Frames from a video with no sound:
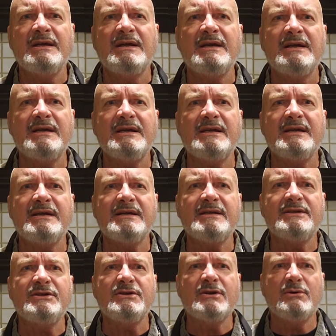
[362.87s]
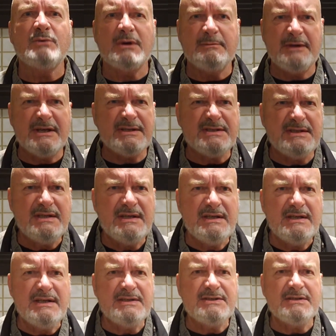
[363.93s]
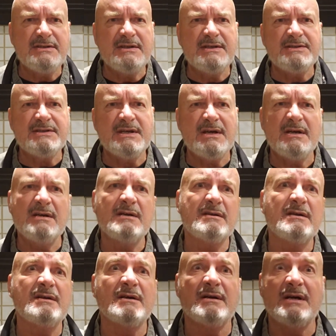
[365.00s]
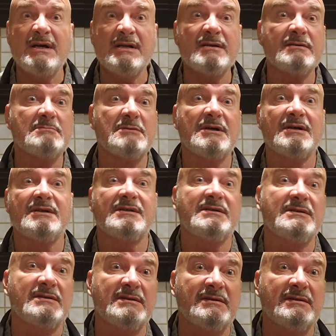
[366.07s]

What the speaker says: And you don't want to make a scene, so you say, oh no, I don't mind.